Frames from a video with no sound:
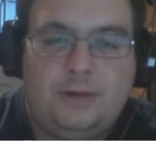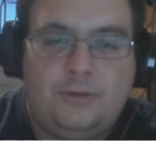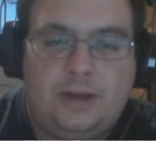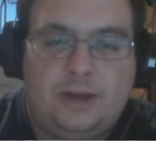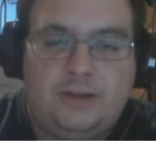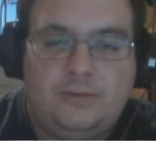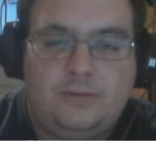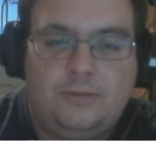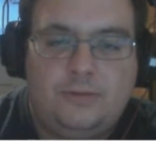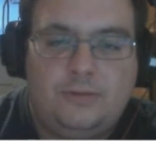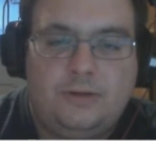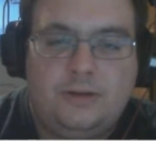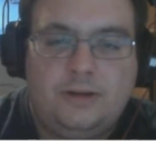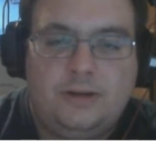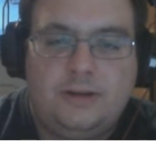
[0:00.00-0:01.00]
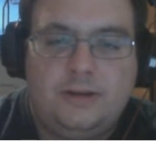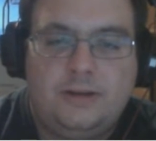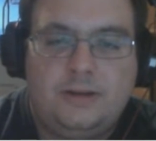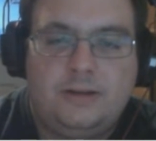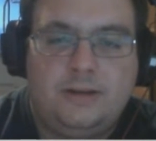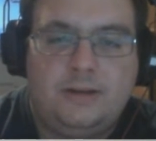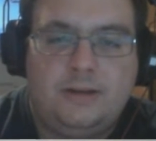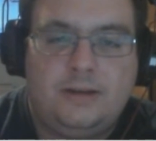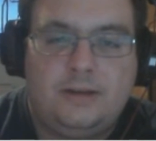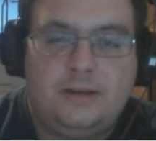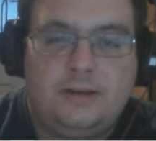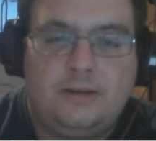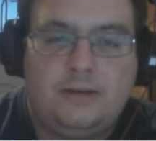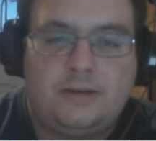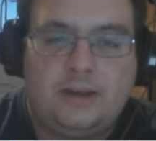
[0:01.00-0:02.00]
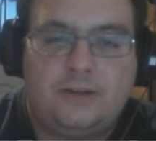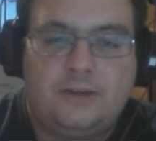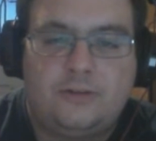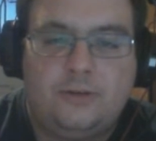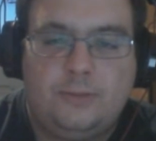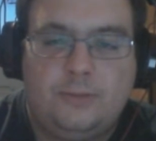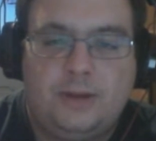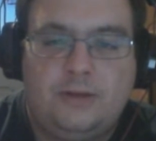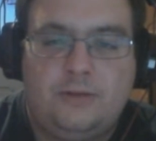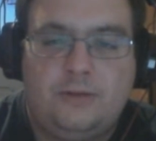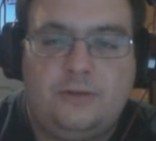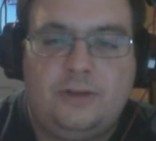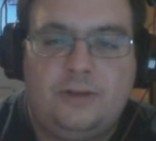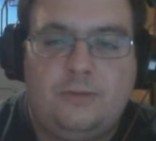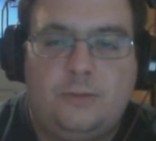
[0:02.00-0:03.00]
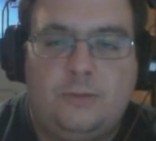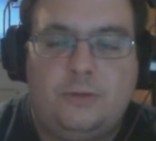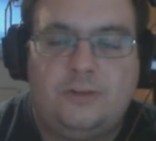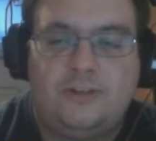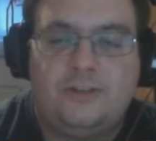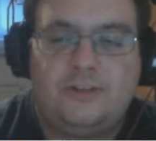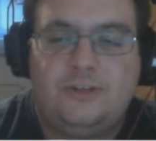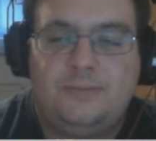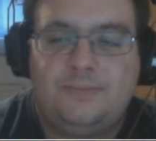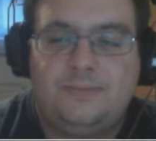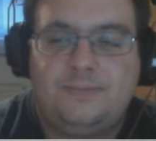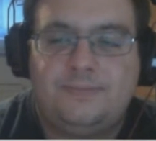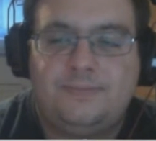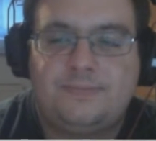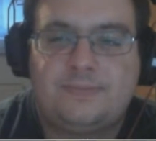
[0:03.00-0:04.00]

Would be great to not get destroyed by RNG for once.